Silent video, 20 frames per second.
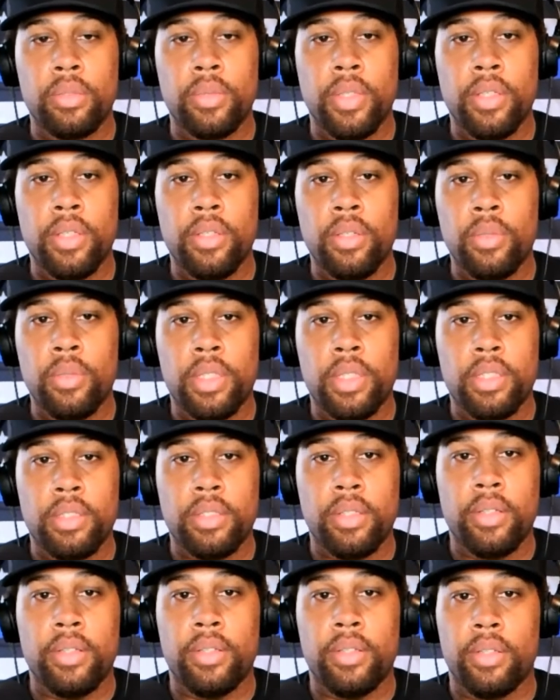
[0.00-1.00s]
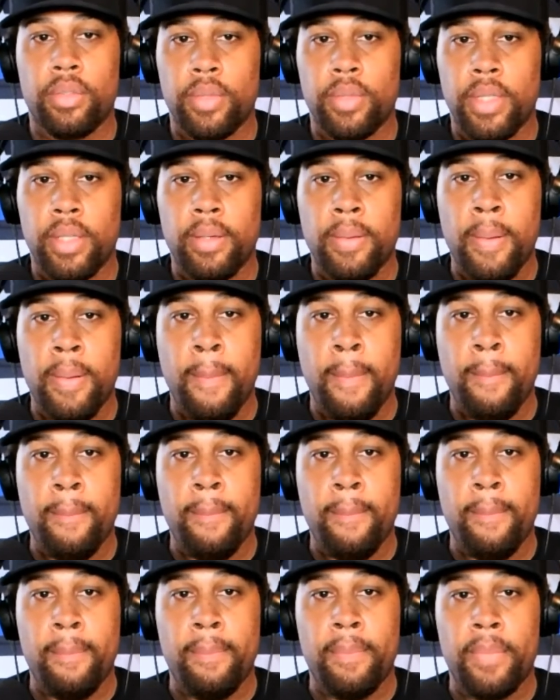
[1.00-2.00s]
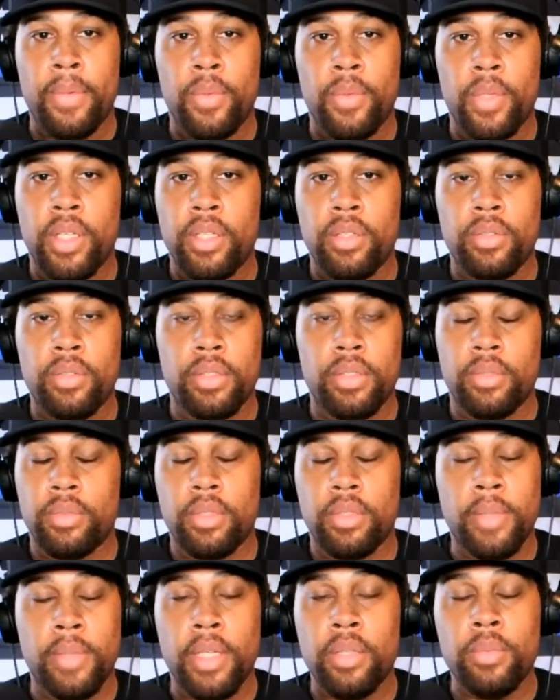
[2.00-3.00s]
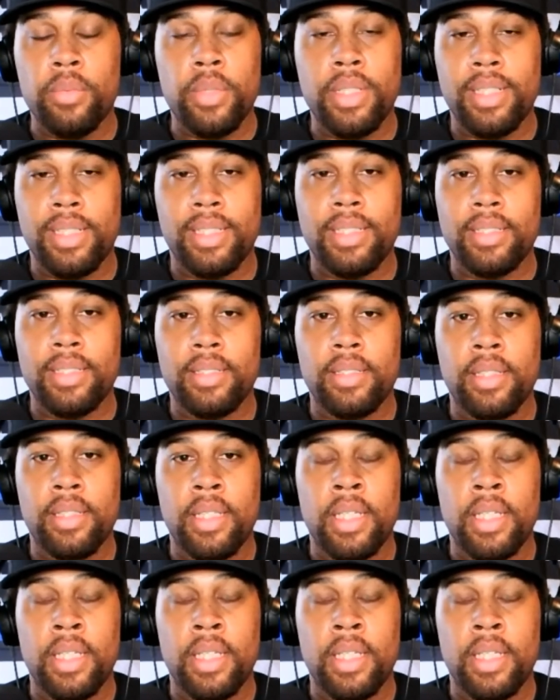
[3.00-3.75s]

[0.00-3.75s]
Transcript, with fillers: whether you want to start a career, whether you, no matter what it is,